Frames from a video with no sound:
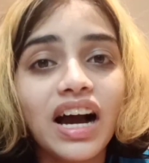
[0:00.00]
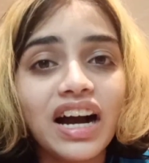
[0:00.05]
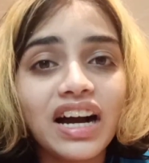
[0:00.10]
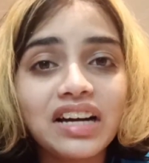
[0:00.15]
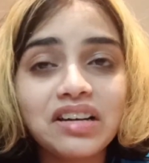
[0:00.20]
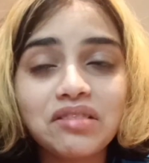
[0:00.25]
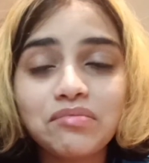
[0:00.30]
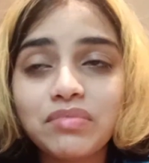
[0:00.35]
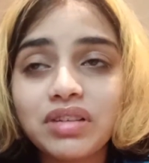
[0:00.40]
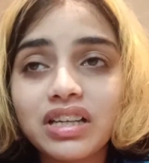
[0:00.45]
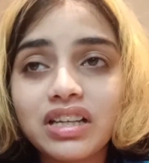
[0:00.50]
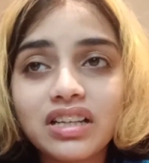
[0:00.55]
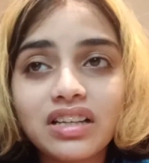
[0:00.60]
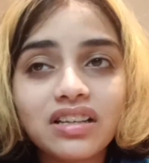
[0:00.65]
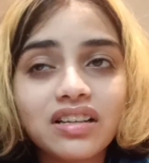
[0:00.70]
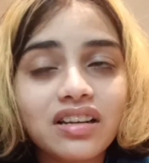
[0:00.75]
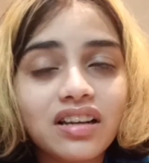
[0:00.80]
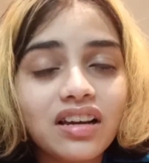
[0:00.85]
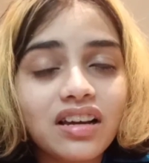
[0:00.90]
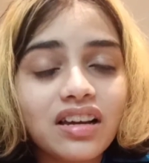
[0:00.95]
I
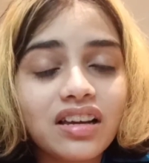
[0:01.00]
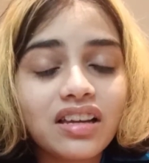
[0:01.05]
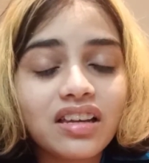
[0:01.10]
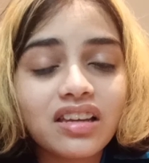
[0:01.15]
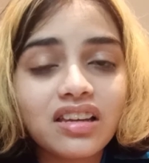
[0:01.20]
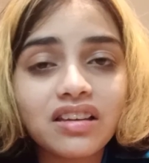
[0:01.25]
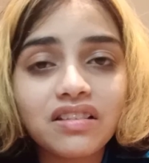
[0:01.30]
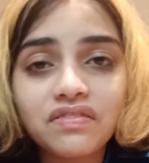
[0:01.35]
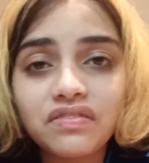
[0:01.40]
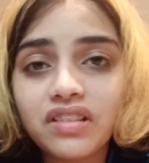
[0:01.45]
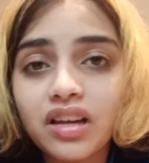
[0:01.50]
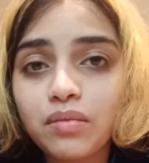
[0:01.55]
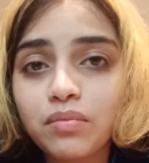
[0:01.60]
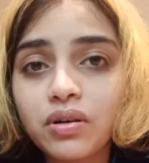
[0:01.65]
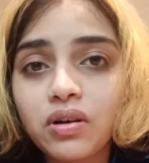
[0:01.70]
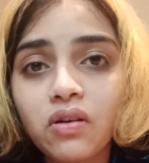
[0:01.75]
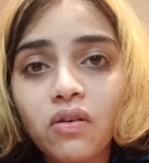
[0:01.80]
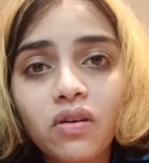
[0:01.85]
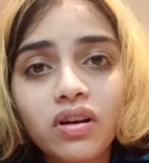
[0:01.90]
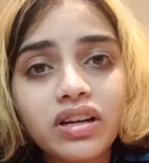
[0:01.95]
mean, give them
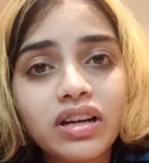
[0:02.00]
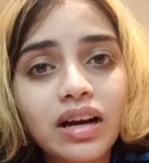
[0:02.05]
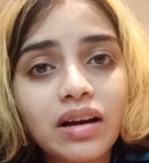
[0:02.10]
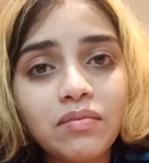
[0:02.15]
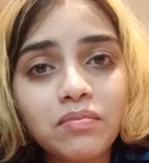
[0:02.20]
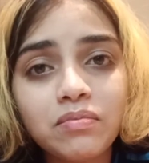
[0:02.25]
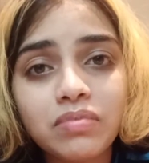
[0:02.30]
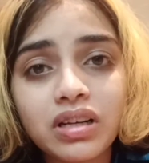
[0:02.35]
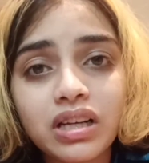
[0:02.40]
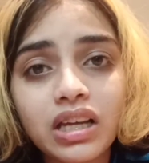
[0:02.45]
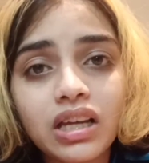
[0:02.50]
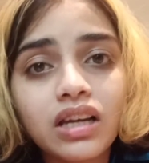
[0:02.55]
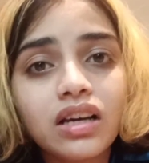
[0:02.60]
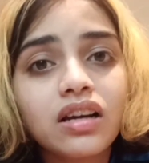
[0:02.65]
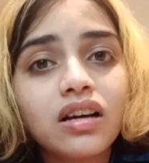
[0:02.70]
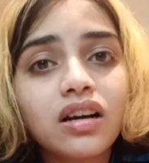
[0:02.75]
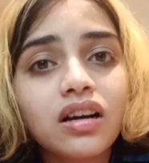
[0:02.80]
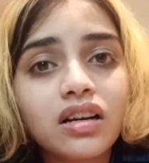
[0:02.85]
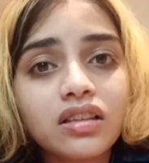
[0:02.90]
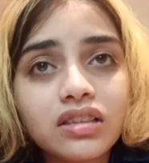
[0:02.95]
a goddamn
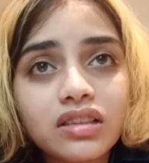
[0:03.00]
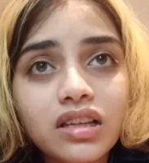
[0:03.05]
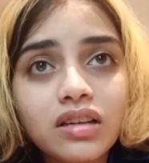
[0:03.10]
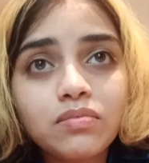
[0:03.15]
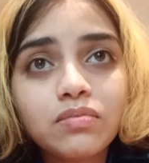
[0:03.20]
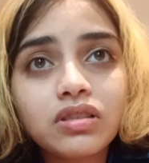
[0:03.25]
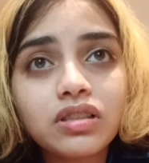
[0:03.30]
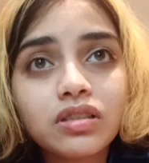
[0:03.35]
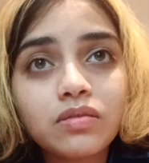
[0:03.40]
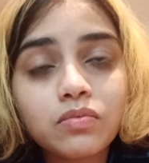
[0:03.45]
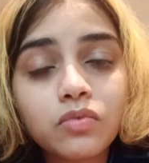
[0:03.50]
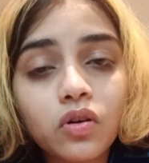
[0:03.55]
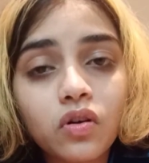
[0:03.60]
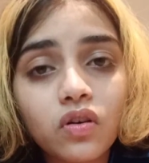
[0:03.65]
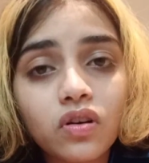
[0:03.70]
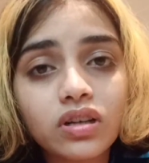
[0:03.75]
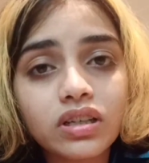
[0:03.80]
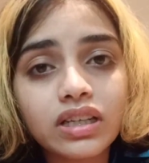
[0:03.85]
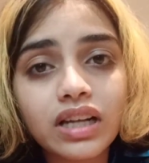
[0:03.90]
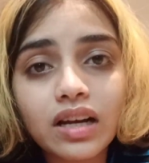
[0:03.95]
break, cut them some
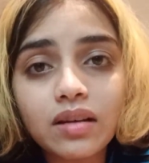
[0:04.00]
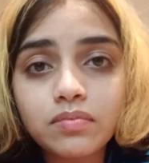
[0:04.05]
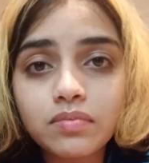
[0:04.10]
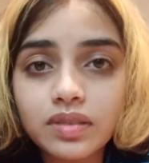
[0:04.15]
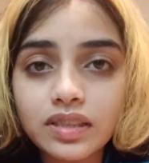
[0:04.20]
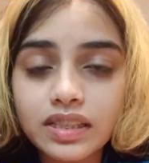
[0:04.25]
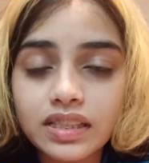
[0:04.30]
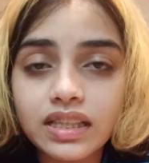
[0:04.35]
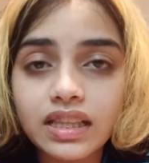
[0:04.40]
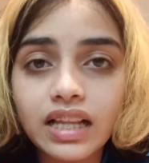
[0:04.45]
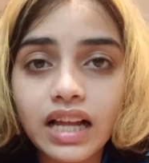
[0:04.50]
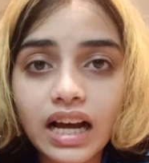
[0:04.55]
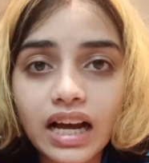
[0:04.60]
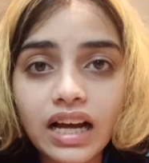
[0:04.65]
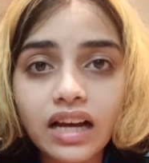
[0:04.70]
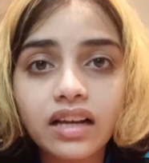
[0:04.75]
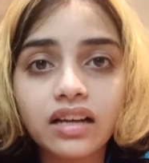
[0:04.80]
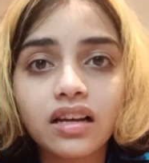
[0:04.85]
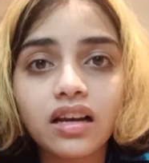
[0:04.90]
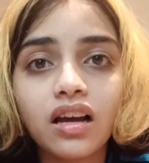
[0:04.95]
goddamn
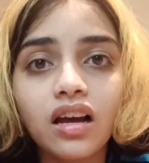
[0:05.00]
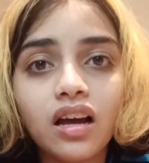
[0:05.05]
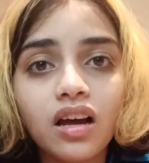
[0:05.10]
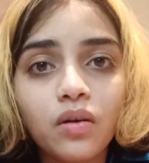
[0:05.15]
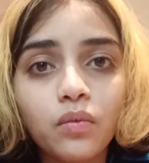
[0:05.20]
slack.